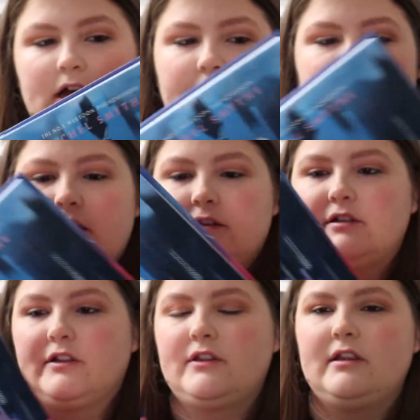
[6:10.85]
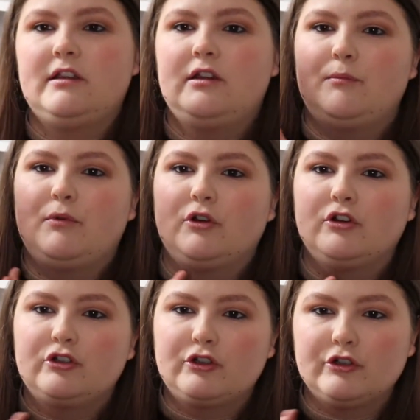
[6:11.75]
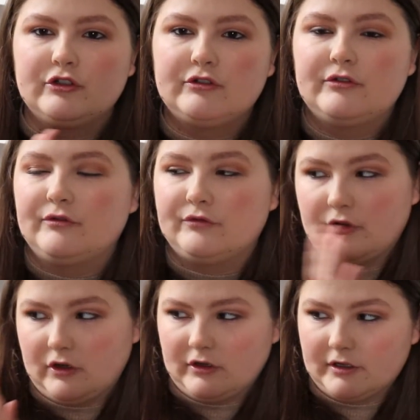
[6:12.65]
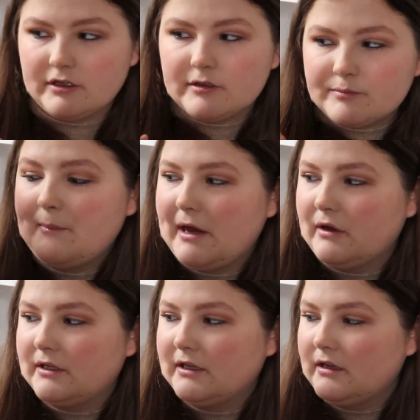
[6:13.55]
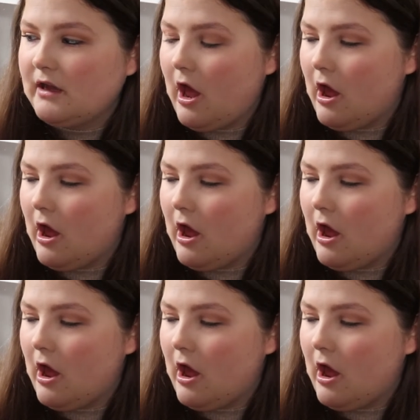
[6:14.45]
I've had nothing but good vibe about it.